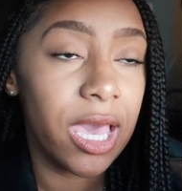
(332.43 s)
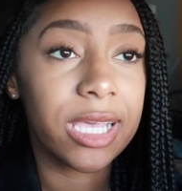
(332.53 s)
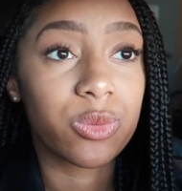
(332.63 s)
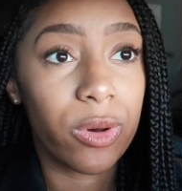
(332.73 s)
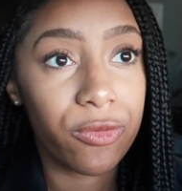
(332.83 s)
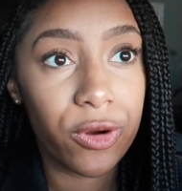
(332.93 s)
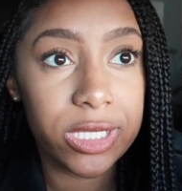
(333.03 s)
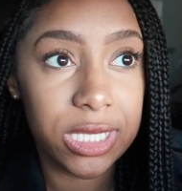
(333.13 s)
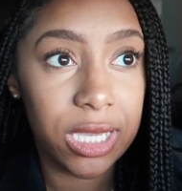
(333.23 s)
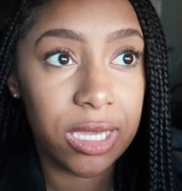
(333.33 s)
It's
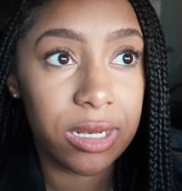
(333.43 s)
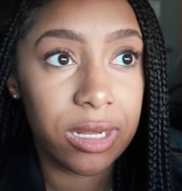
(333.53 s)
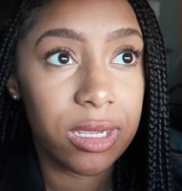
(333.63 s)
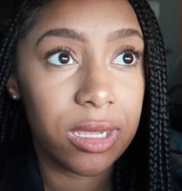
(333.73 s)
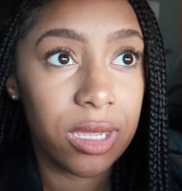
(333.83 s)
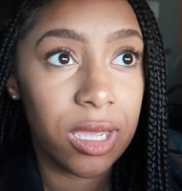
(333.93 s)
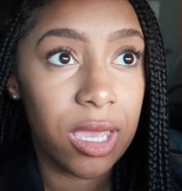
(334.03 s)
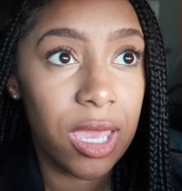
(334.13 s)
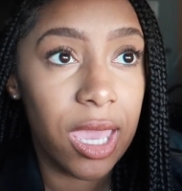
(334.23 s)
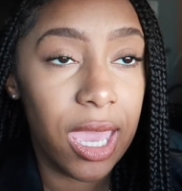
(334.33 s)
1:14,
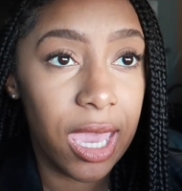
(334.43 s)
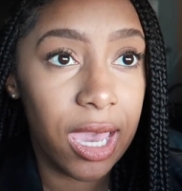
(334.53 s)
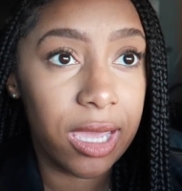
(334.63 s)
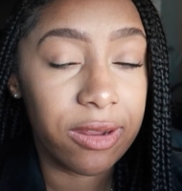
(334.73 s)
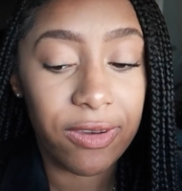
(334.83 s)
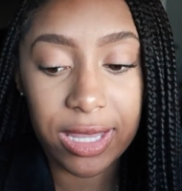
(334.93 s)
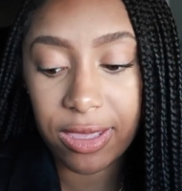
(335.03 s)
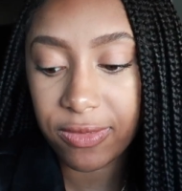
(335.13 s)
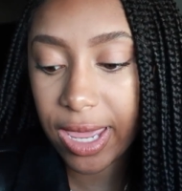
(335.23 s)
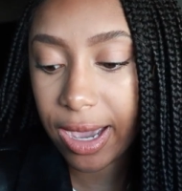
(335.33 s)
and if I
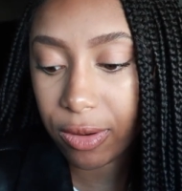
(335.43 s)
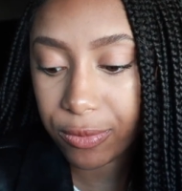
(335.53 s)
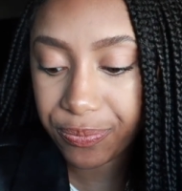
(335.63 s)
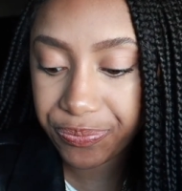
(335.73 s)
leave now